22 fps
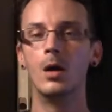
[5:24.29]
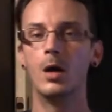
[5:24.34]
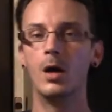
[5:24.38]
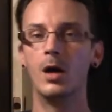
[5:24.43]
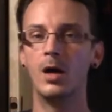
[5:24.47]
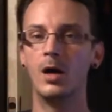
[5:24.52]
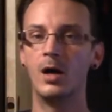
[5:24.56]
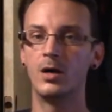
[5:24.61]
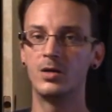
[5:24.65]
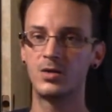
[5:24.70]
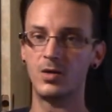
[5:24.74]

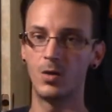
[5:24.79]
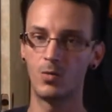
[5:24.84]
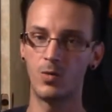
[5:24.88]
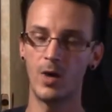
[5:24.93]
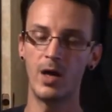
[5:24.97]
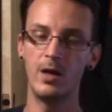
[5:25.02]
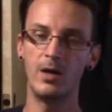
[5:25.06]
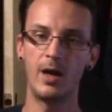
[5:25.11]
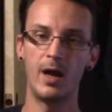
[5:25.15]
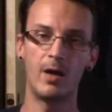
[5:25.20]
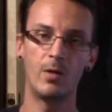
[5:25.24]
Uh, so
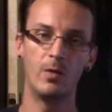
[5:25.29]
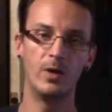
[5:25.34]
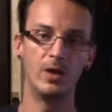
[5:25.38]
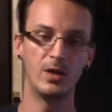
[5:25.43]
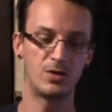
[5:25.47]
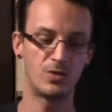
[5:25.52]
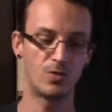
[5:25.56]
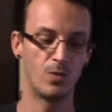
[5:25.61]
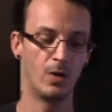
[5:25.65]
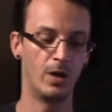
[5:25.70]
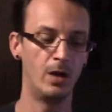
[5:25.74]
right now
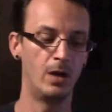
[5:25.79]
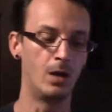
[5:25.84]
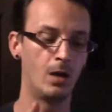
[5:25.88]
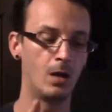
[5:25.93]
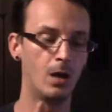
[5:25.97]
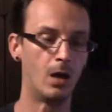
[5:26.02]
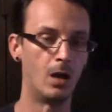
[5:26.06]
it's running